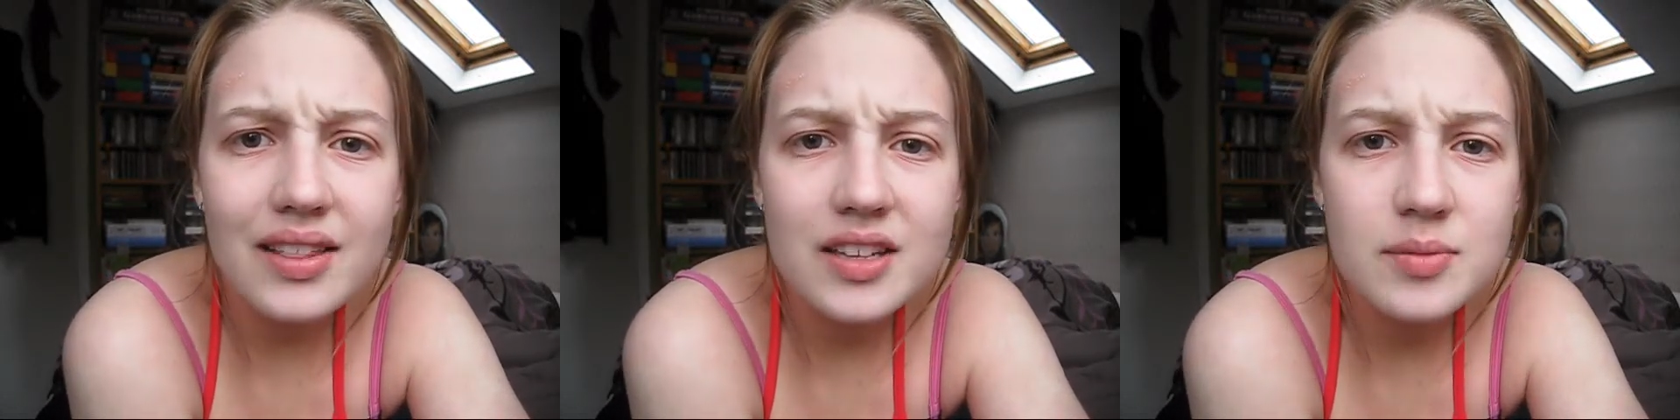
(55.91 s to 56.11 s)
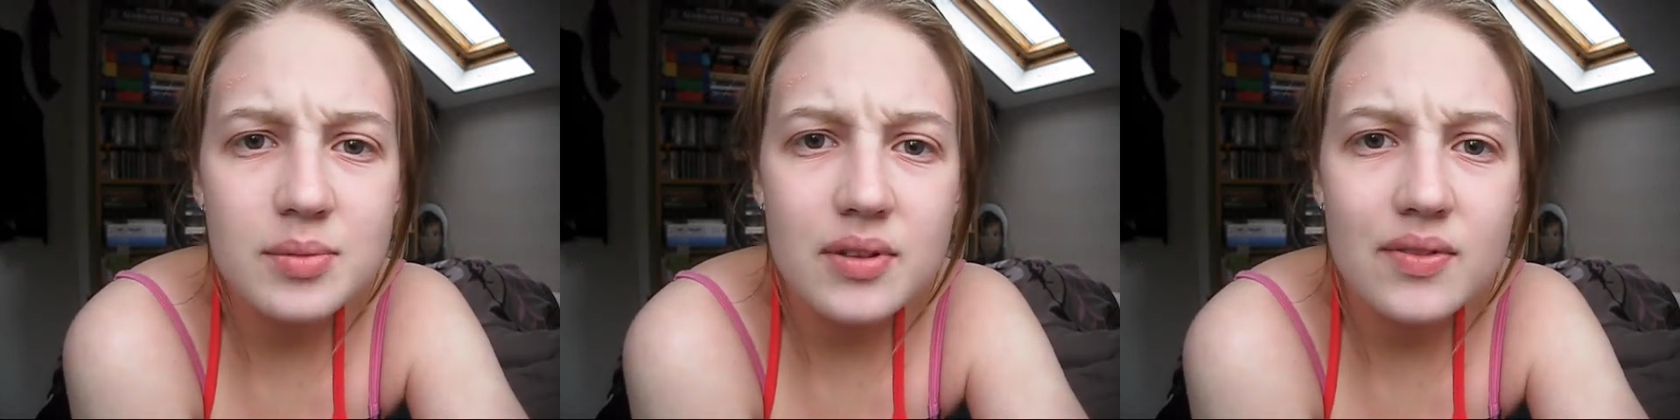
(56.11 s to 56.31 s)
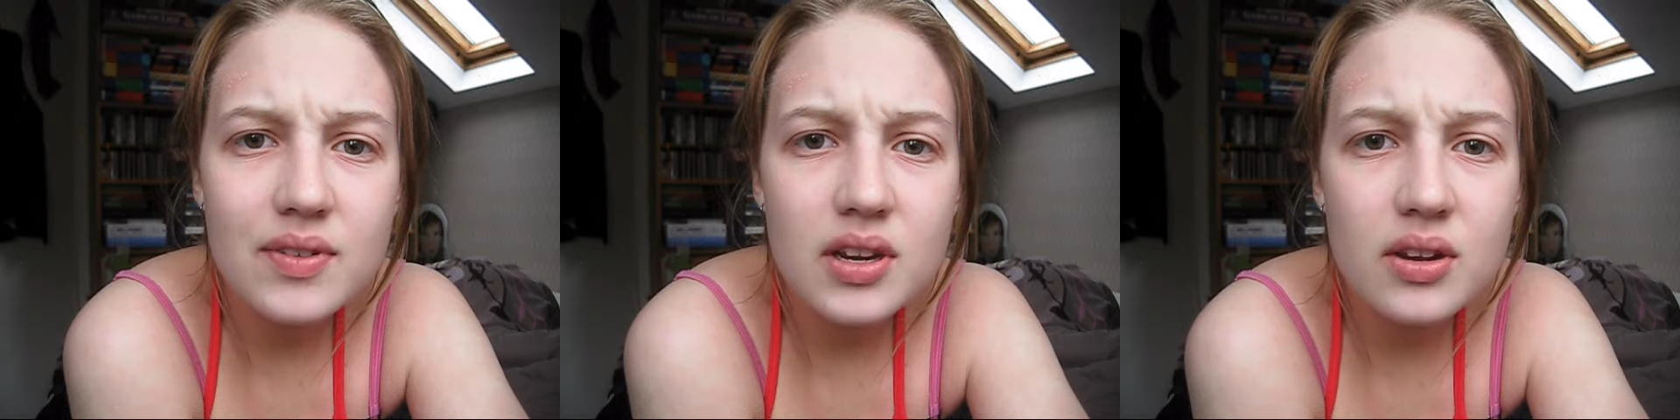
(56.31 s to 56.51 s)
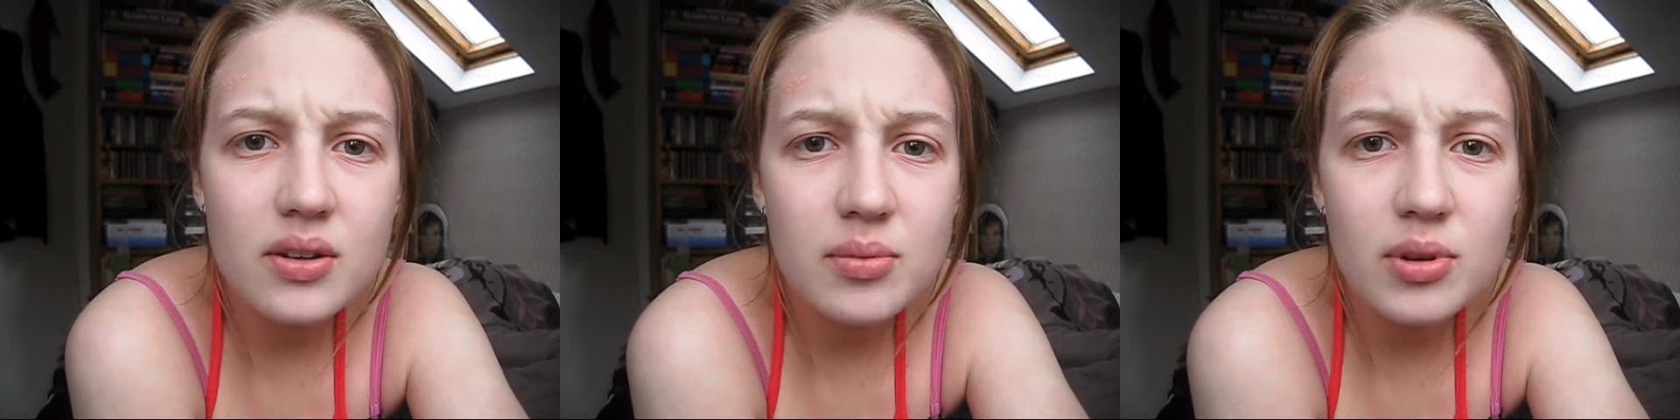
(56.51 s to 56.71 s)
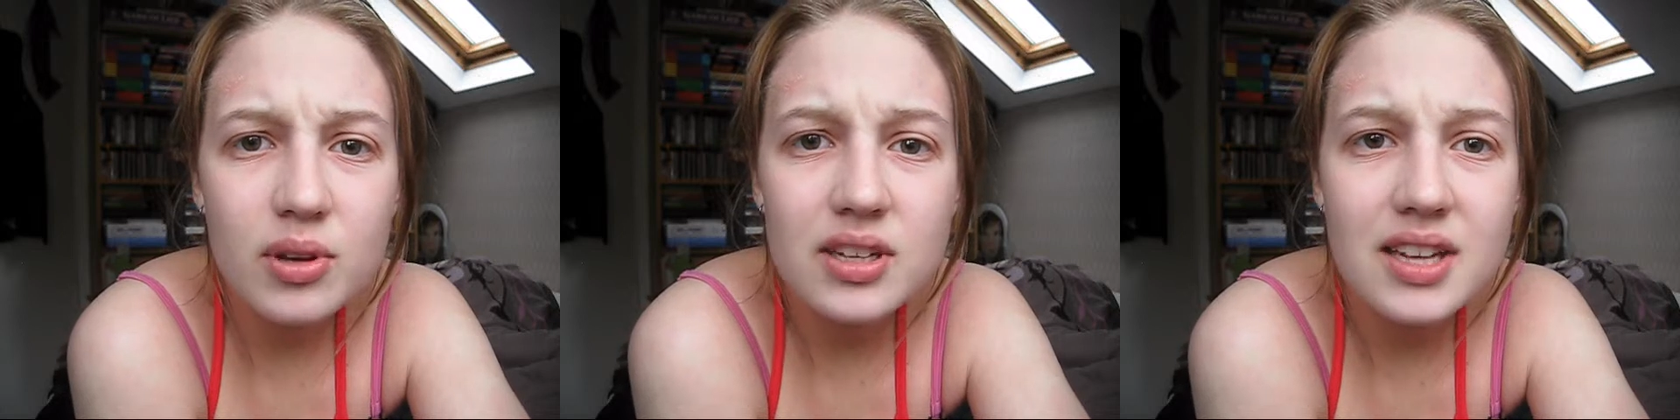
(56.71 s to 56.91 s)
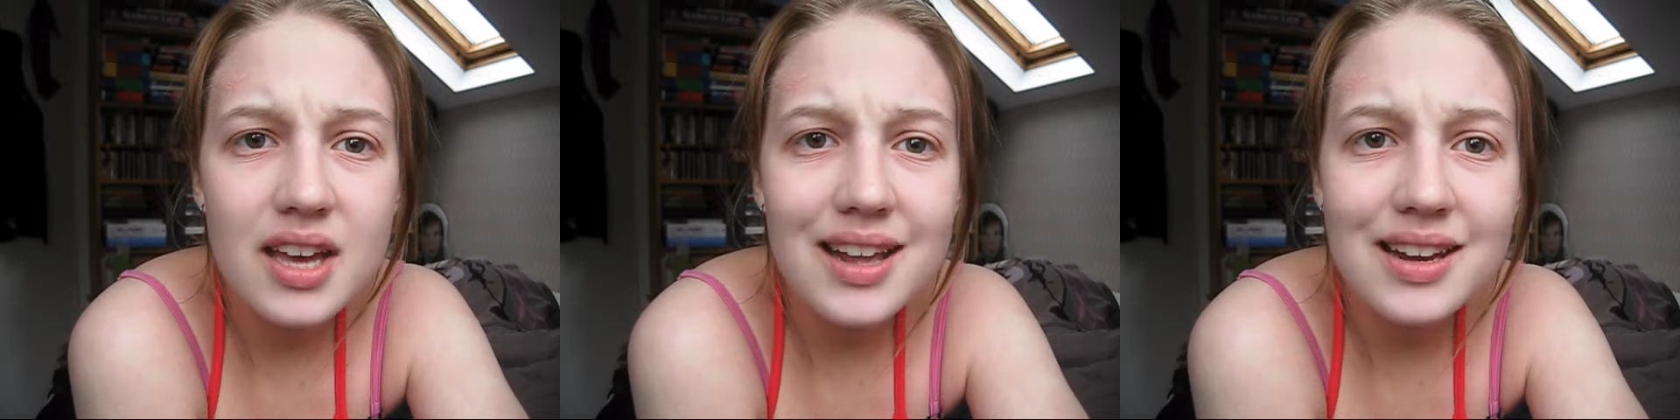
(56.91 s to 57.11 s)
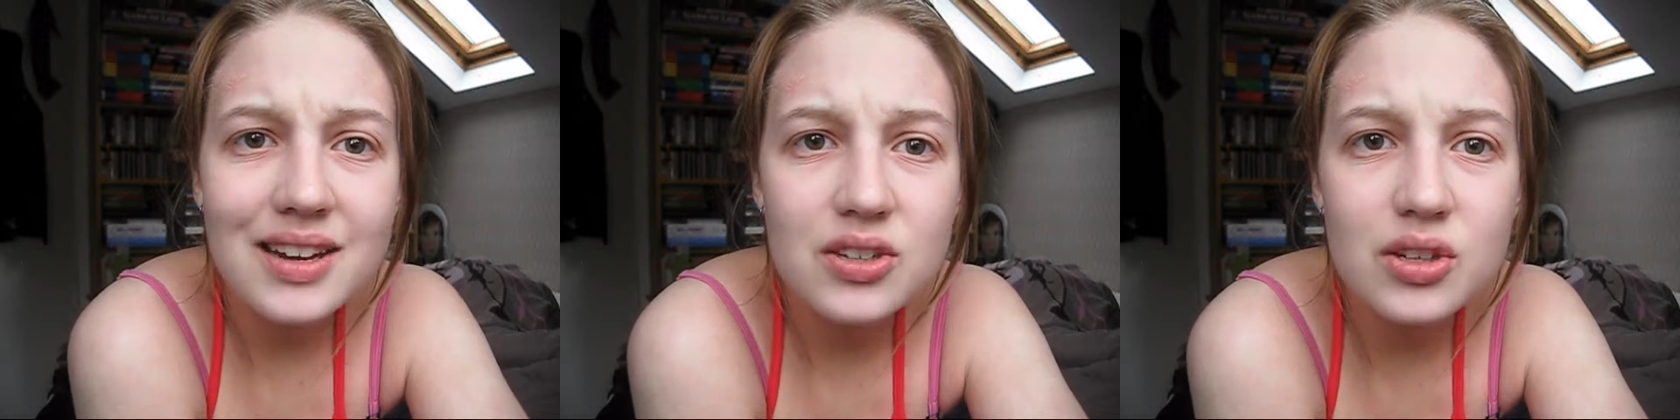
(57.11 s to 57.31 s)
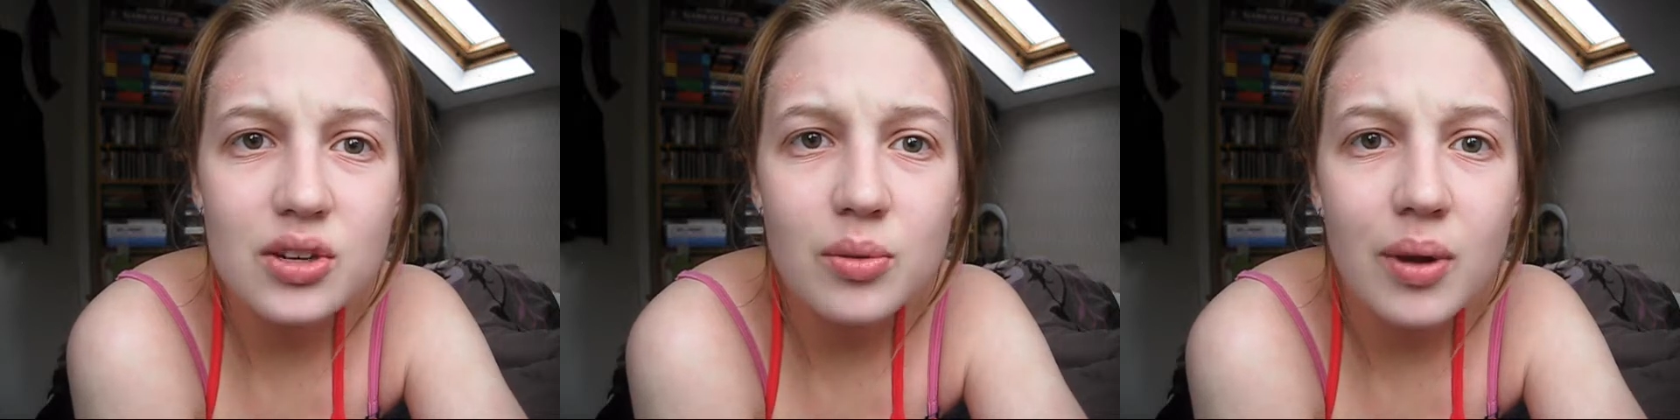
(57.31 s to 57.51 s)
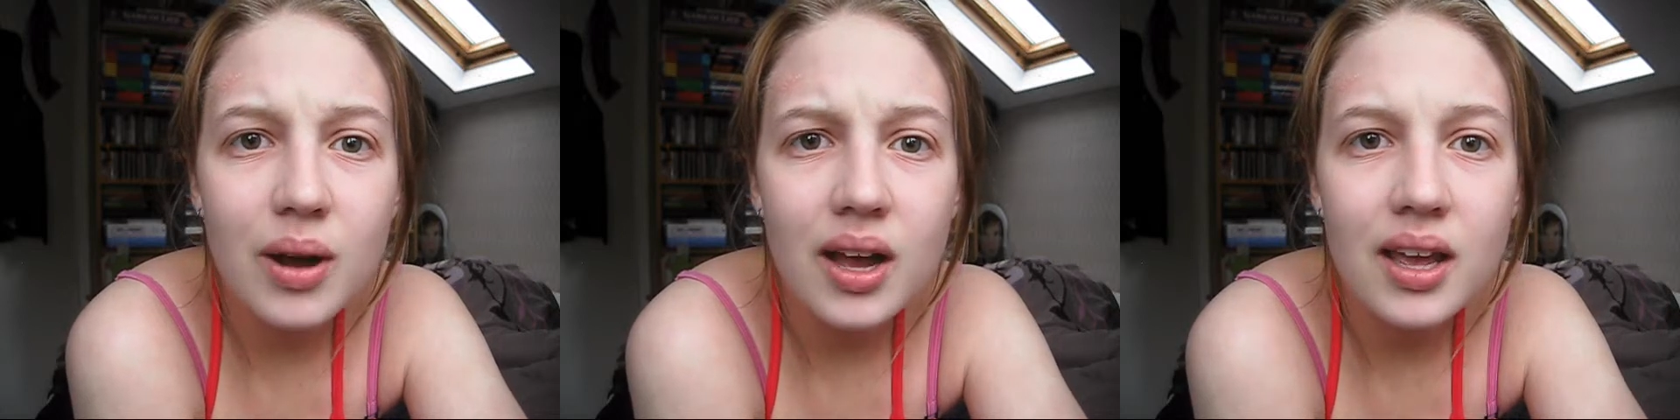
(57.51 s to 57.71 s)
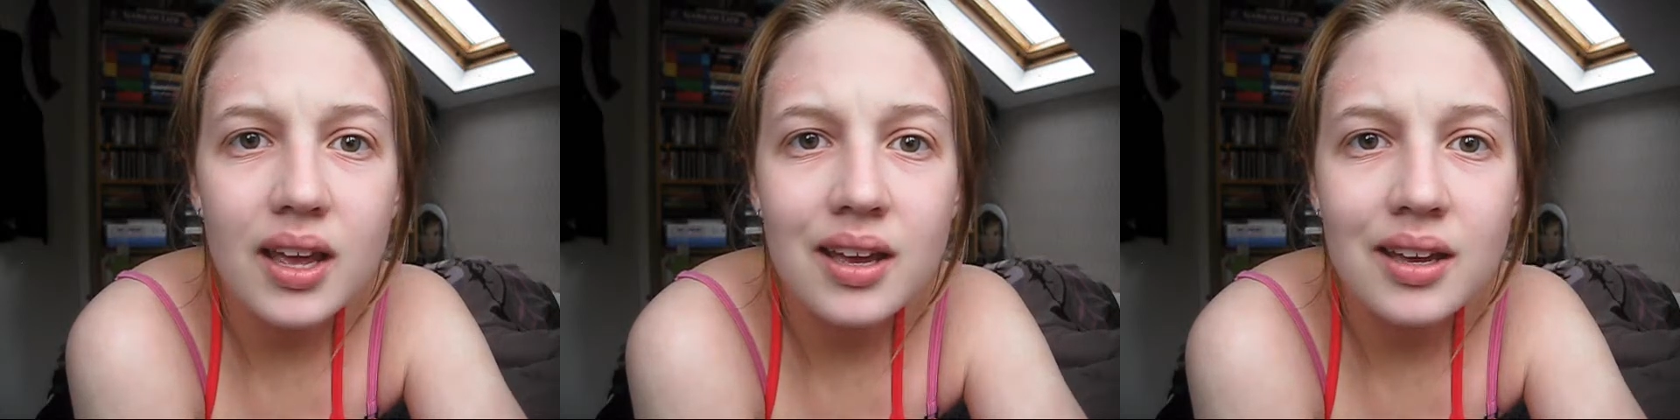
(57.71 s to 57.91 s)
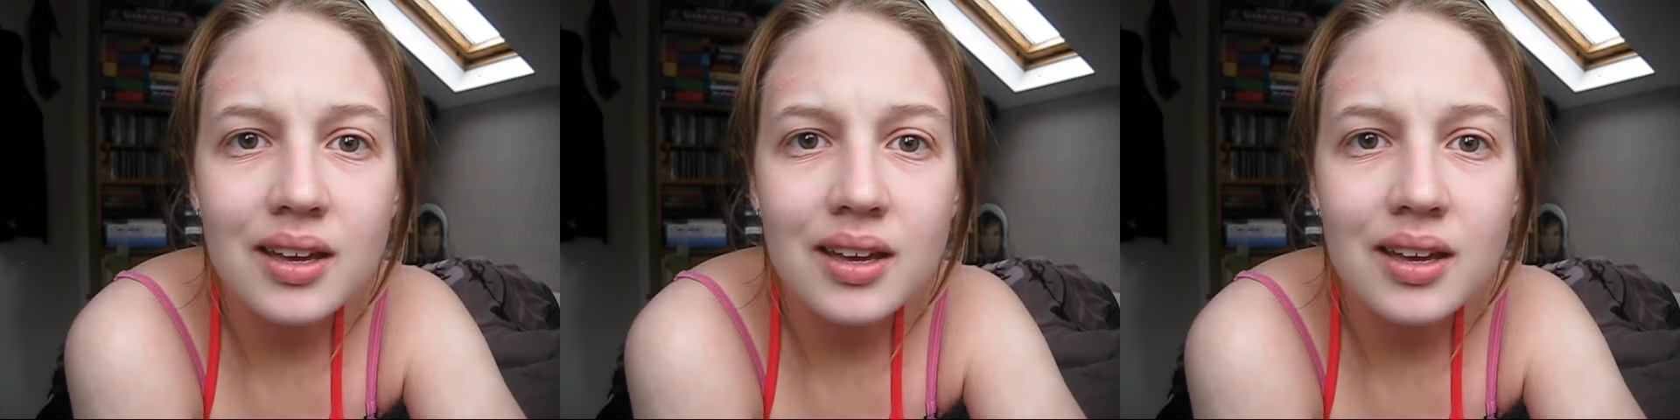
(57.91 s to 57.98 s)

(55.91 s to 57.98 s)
this bit of video, I'm not entirely sure why.